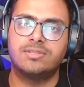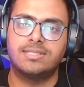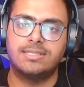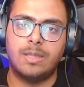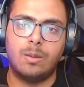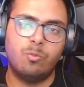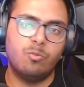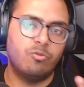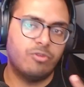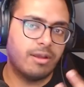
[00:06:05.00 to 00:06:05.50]

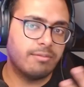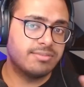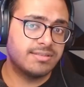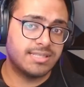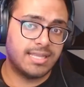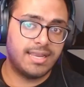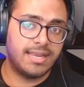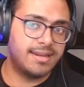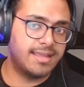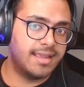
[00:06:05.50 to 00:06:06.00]
some
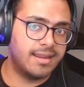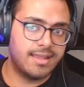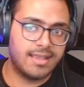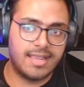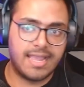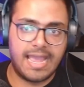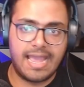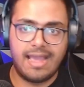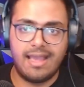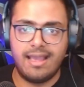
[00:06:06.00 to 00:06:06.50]
website getting
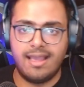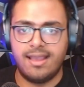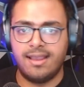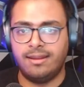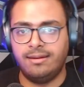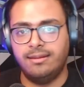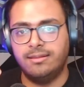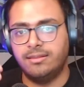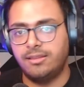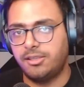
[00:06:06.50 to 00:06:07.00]

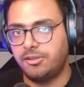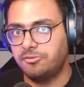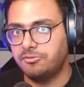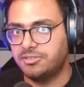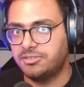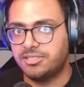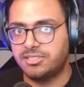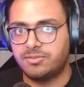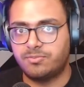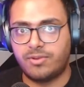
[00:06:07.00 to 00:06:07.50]
hacked and the
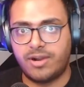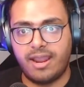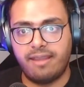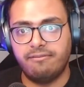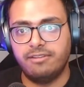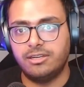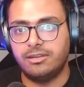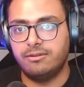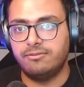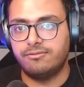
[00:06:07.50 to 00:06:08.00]
user's
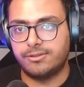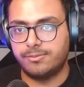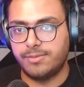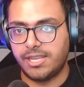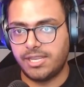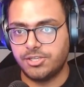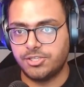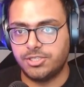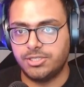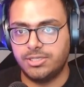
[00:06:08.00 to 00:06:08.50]
private
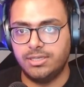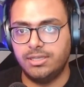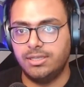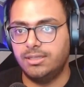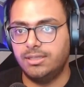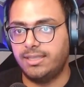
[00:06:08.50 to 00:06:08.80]
information,